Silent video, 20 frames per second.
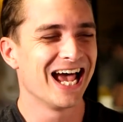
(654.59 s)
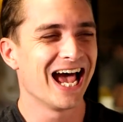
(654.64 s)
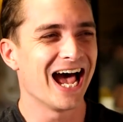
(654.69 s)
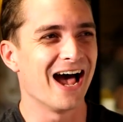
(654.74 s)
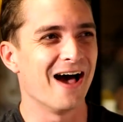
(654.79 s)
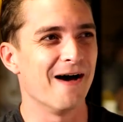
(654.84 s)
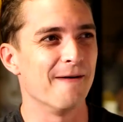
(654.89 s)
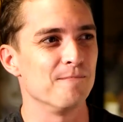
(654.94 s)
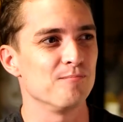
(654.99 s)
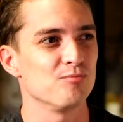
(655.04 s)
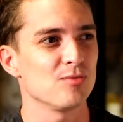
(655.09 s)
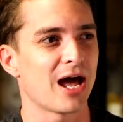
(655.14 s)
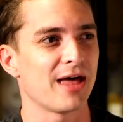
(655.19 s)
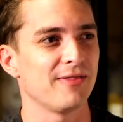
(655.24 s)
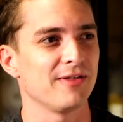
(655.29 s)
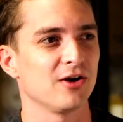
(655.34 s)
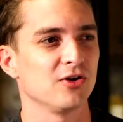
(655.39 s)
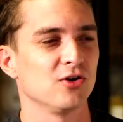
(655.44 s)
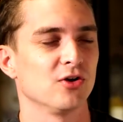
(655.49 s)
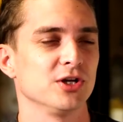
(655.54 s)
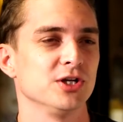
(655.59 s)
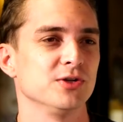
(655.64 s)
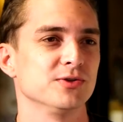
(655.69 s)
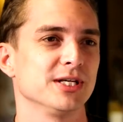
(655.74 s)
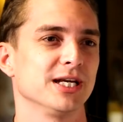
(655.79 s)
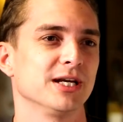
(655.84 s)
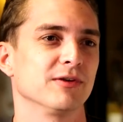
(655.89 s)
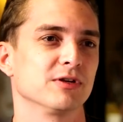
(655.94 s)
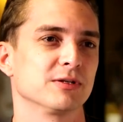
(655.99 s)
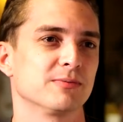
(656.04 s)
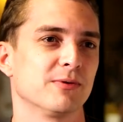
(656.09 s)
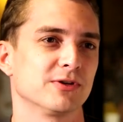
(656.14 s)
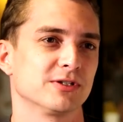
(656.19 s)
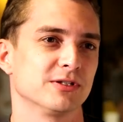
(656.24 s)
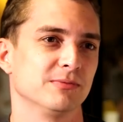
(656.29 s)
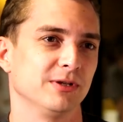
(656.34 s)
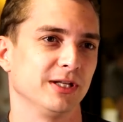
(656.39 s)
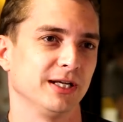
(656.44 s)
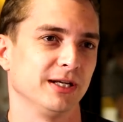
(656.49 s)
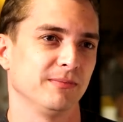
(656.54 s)
um, and they're not using it
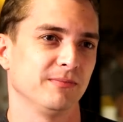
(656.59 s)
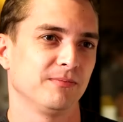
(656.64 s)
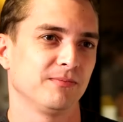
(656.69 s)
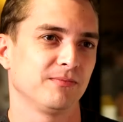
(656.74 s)
responsibly.